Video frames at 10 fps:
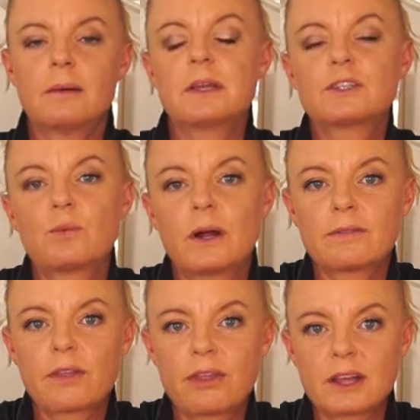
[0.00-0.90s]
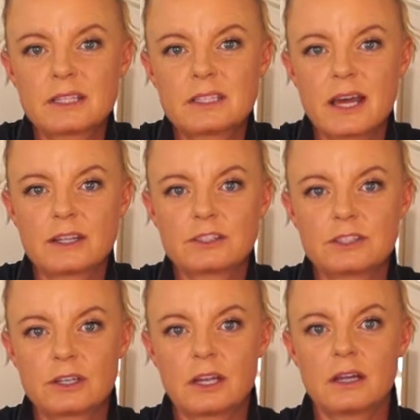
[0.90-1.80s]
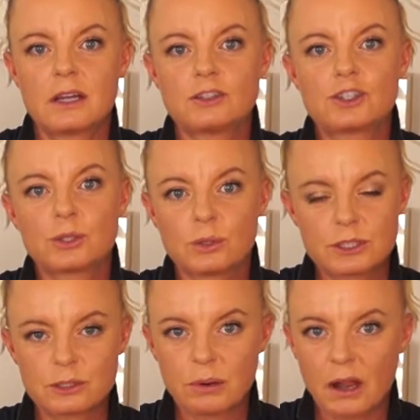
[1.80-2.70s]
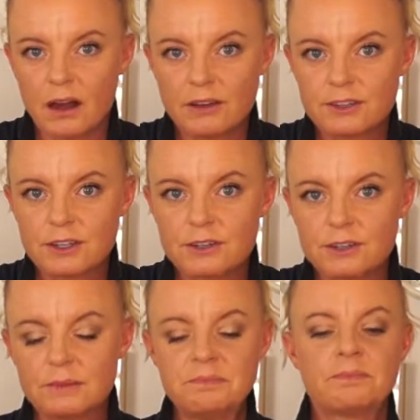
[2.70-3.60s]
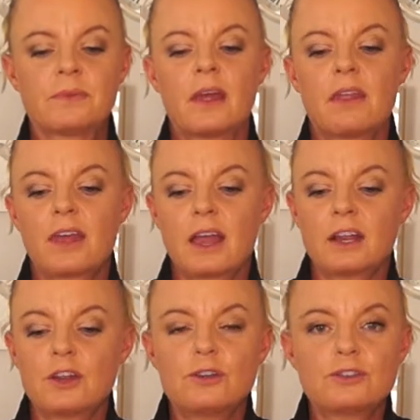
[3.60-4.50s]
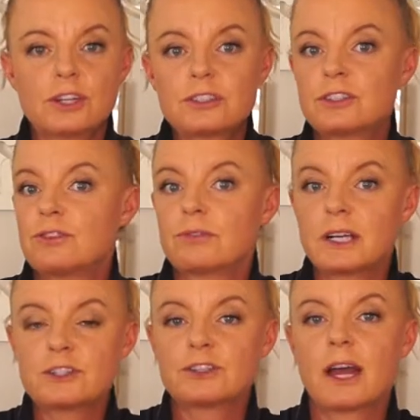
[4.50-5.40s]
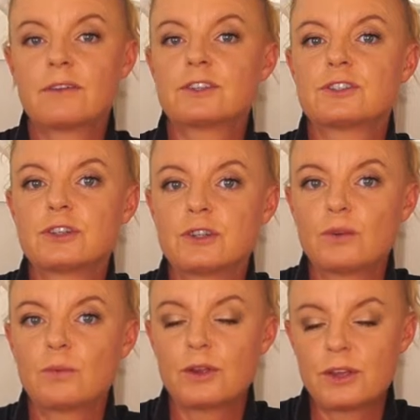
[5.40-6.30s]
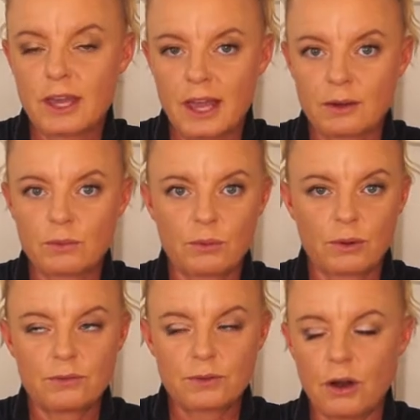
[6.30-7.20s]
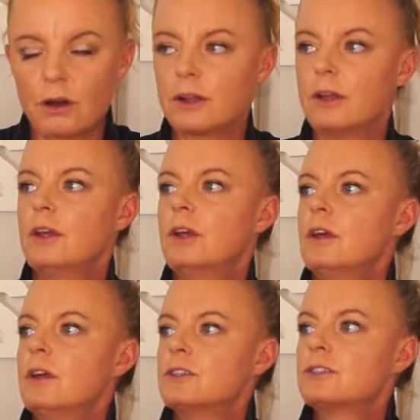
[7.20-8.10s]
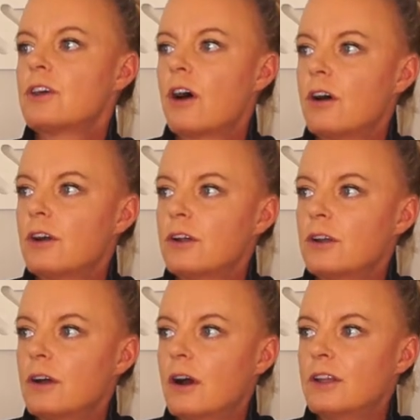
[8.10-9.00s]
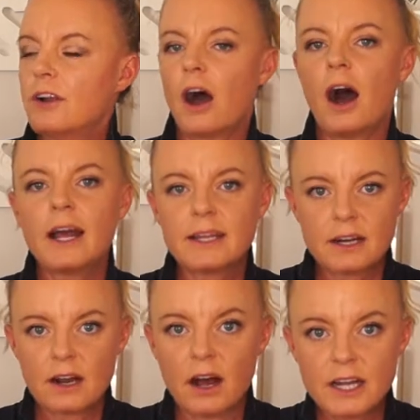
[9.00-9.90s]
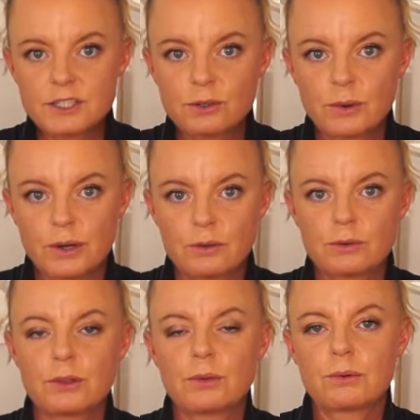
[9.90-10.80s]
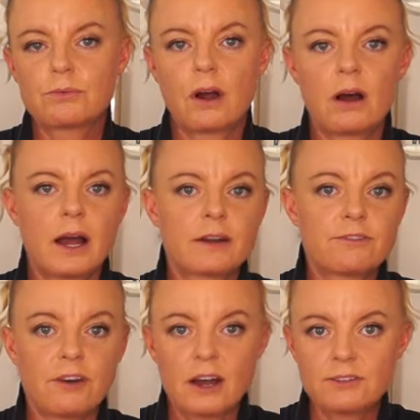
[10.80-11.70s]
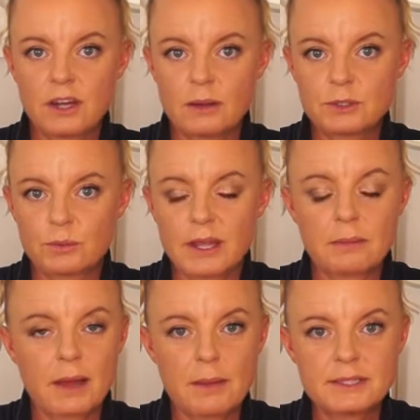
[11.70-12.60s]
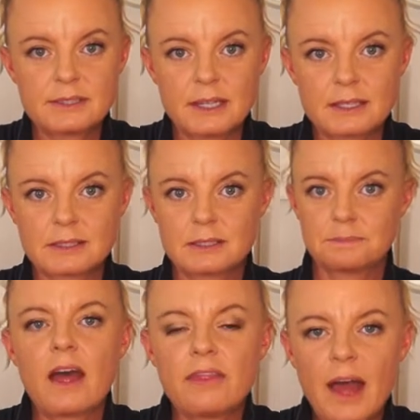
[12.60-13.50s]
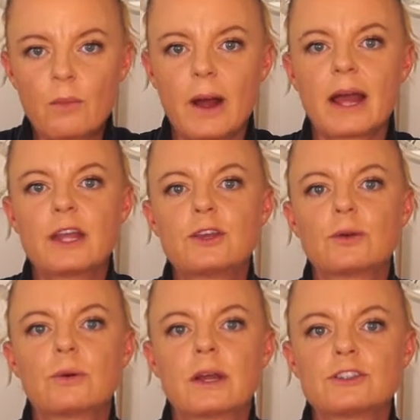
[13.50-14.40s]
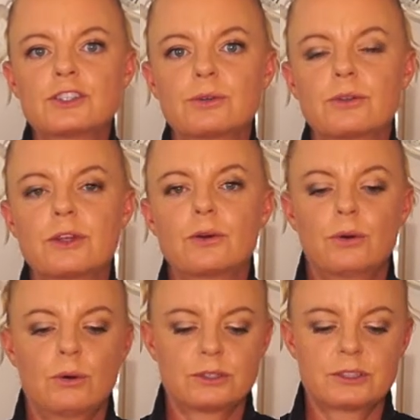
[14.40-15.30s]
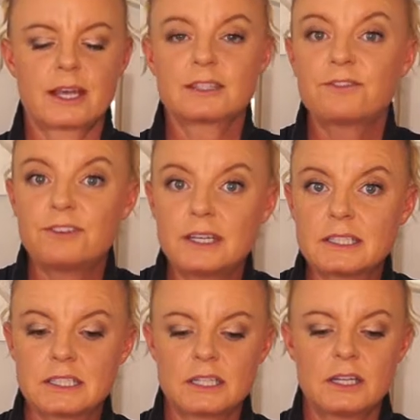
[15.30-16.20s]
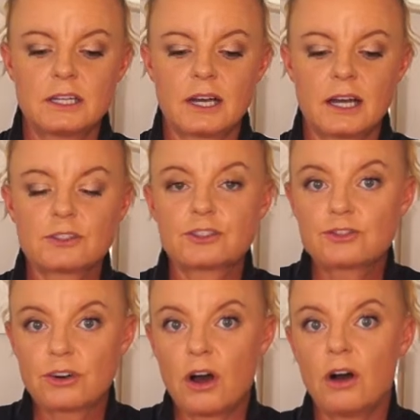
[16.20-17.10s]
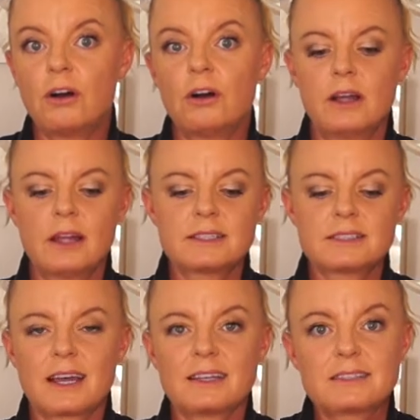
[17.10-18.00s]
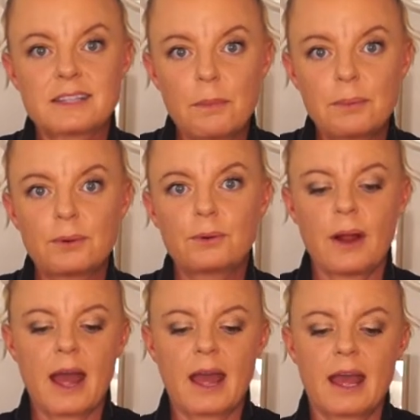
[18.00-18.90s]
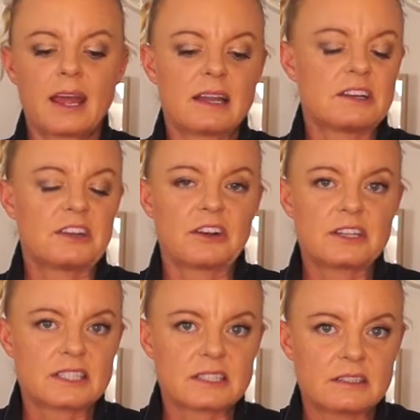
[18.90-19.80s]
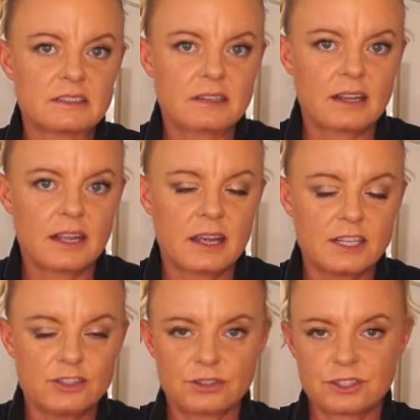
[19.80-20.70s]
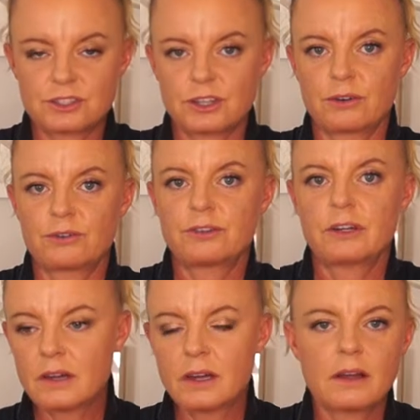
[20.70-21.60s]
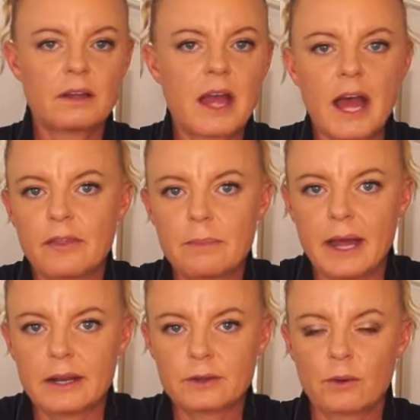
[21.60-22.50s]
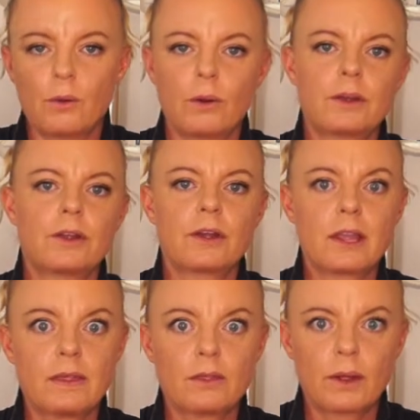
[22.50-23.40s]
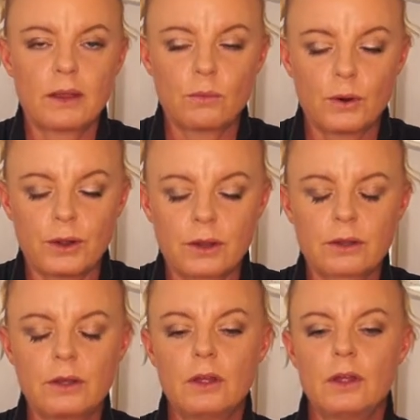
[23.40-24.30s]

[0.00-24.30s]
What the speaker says: is one of the things that's in short supply for you, then you really do have to do what you can with what you've got. So, in an ideal world, you would ride 5 times a week, maybe 6, and that way you will ensure that your horse gets fit, strong, stays supple, and doesn't injure itself out in the paddock or in work.